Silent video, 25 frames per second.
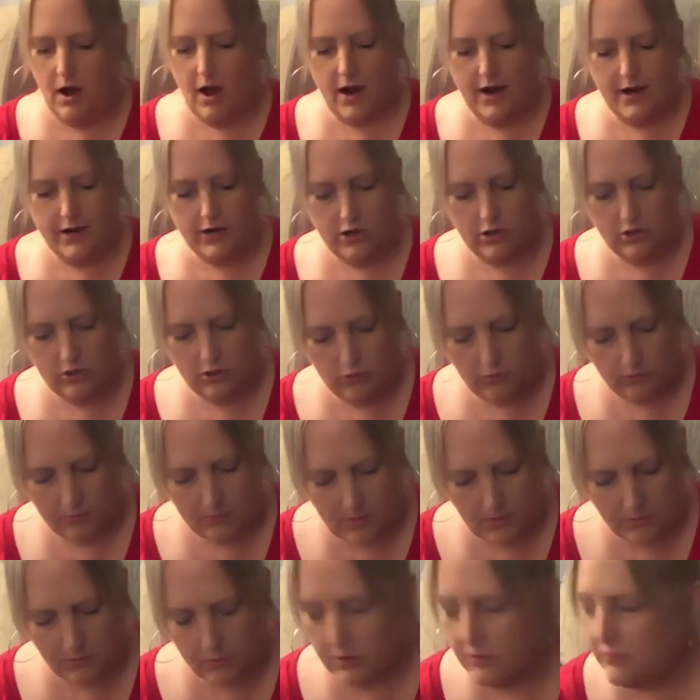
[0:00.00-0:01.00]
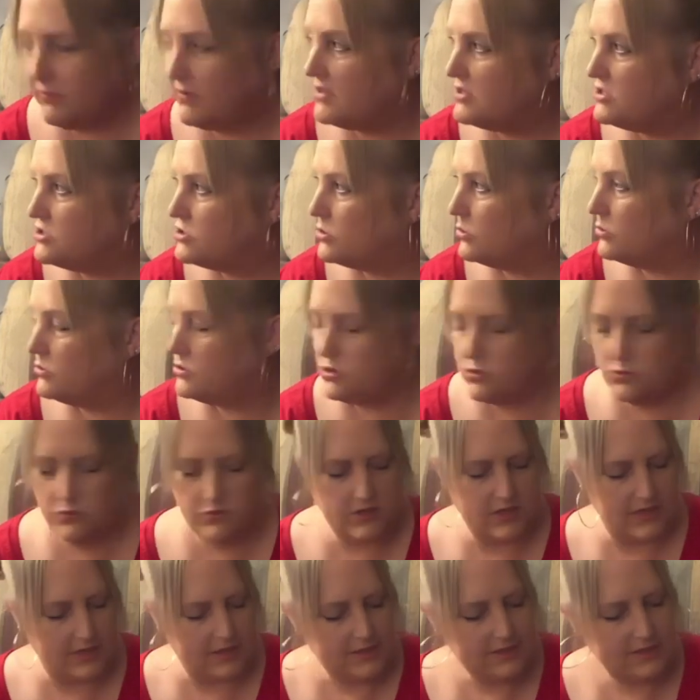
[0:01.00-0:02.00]
I couldn't remember if I showed you
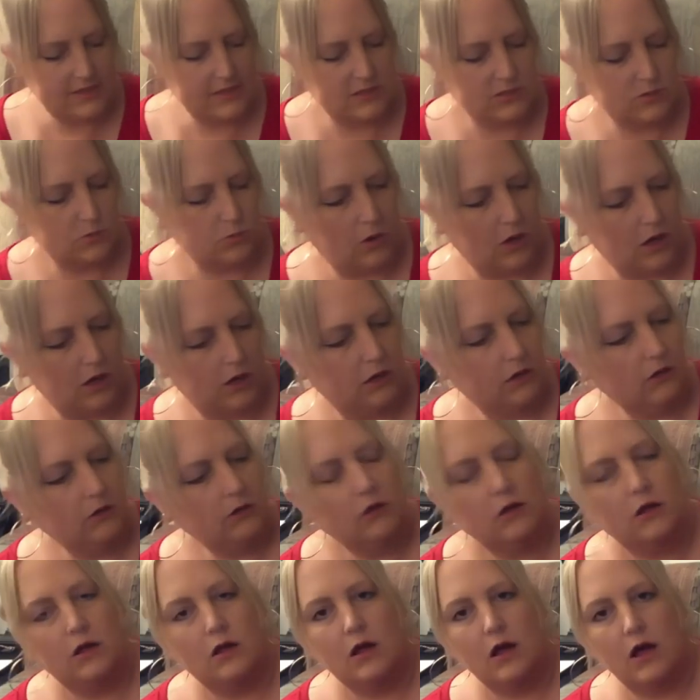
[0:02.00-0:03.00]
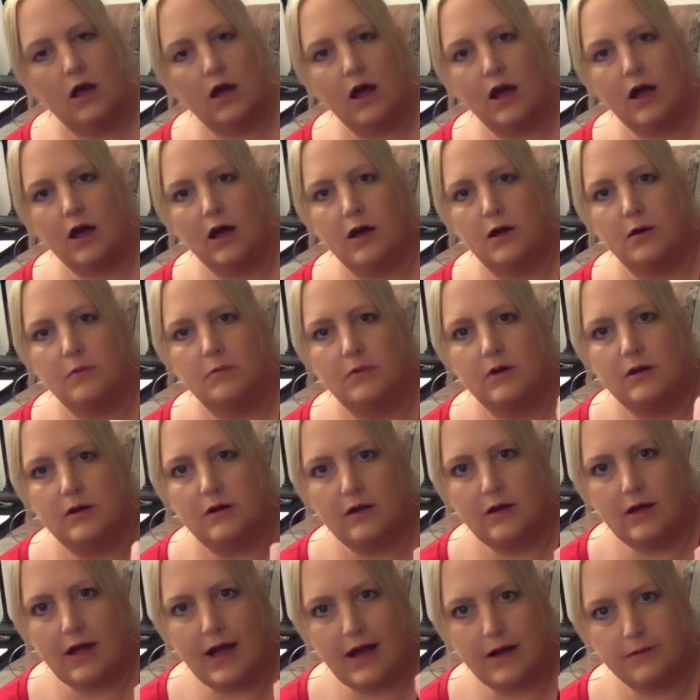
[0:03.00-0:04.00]
this as well. Um,
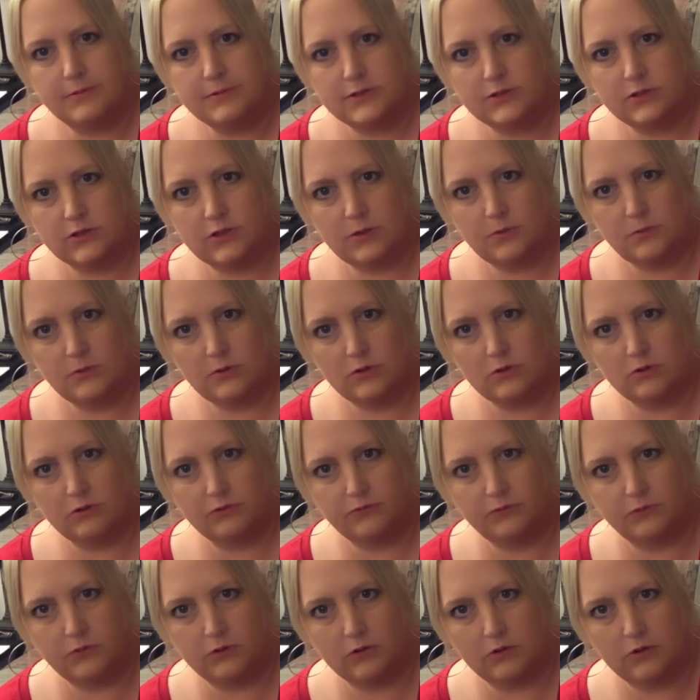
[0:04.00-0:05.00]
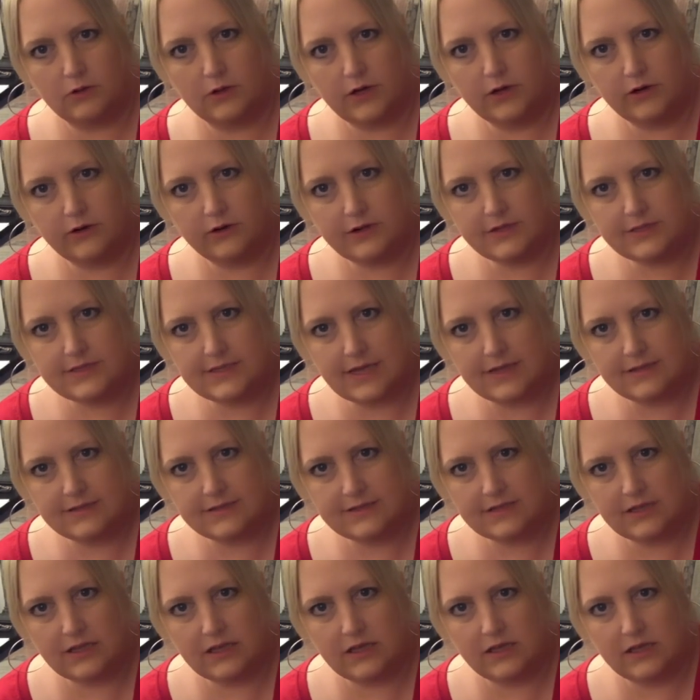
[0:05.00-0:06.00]
absolutely beautiful
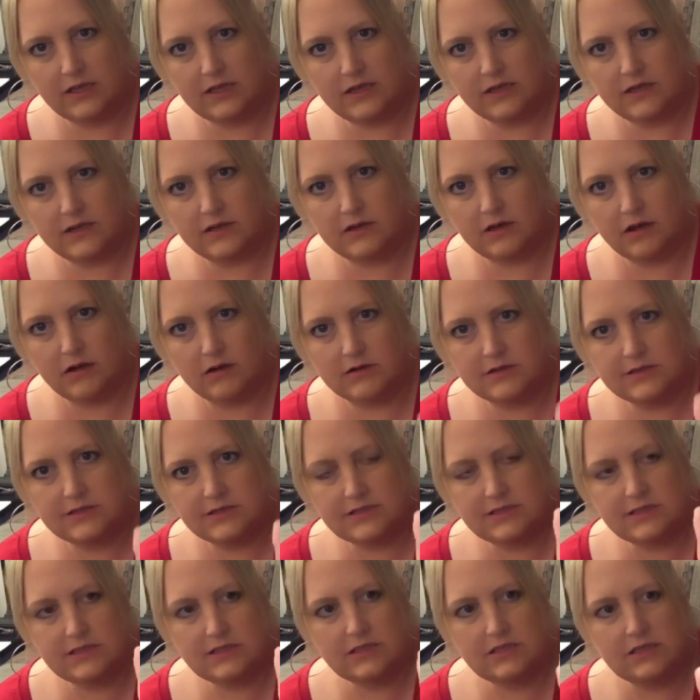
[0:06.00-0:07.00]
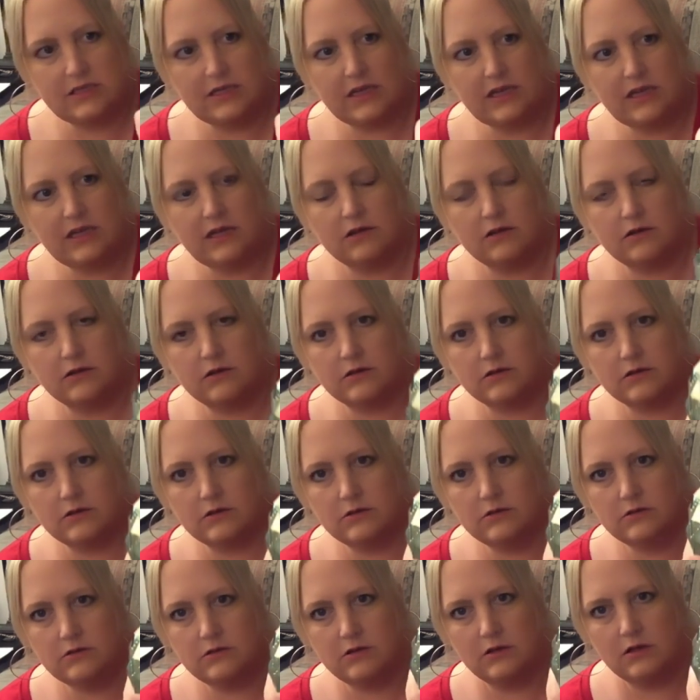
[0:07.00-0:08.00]
iridescent teal
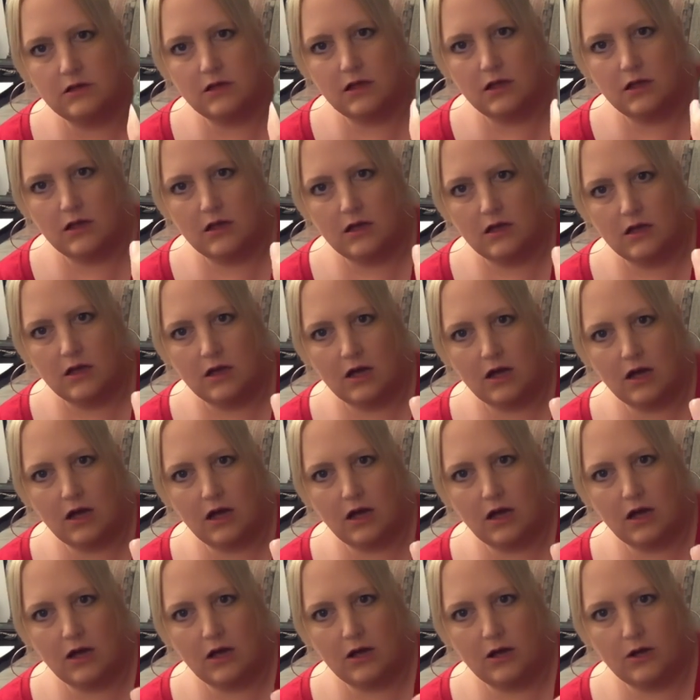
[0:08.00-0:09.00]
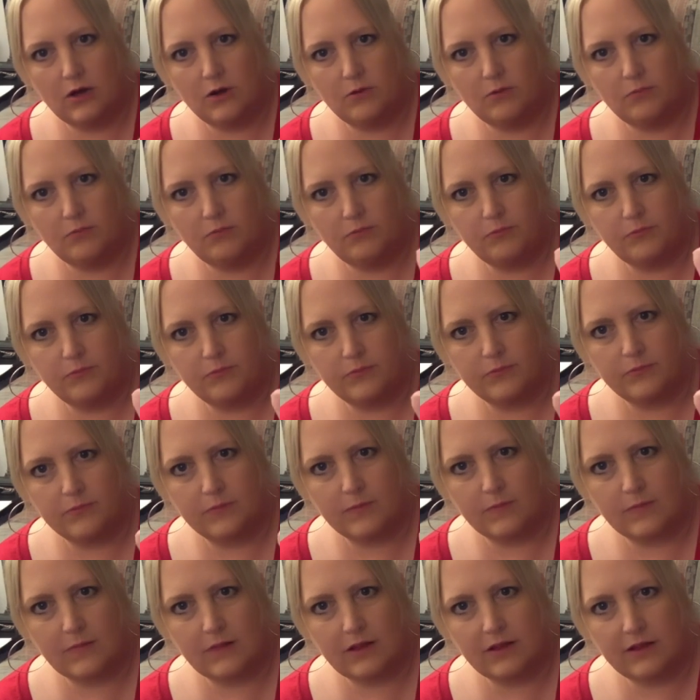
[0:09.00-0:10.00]
um,
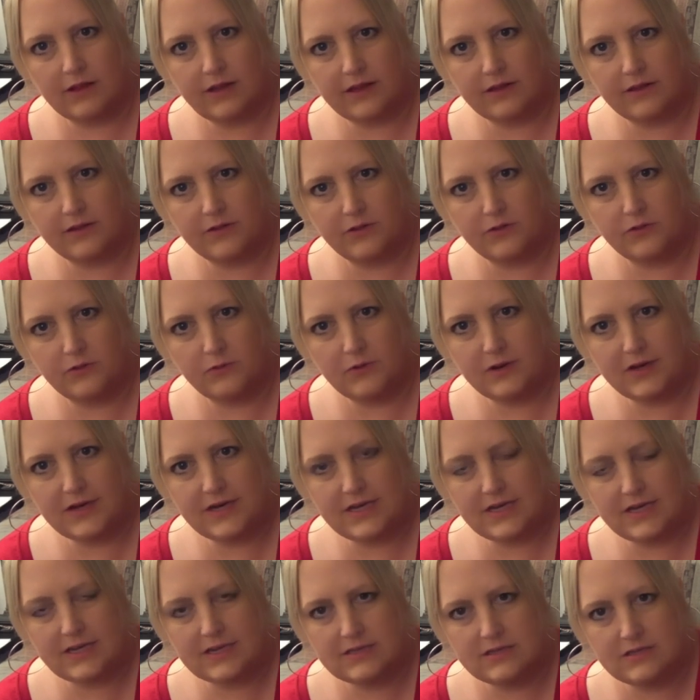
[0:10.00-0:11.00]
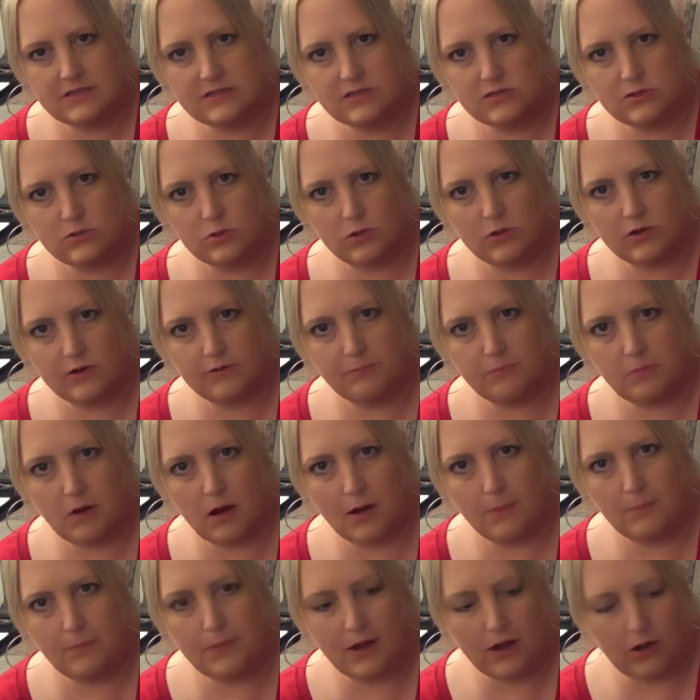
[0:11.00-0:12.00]
like a 3D sort of
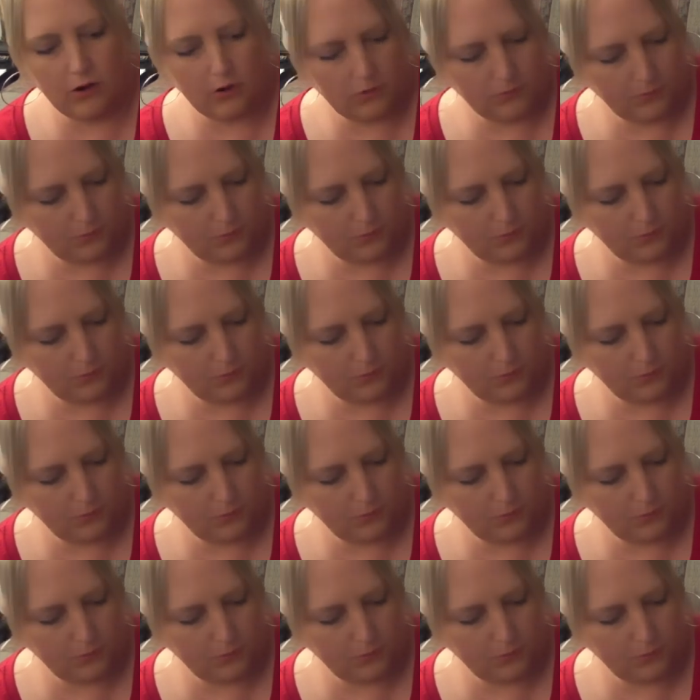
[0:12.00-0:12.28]
pop out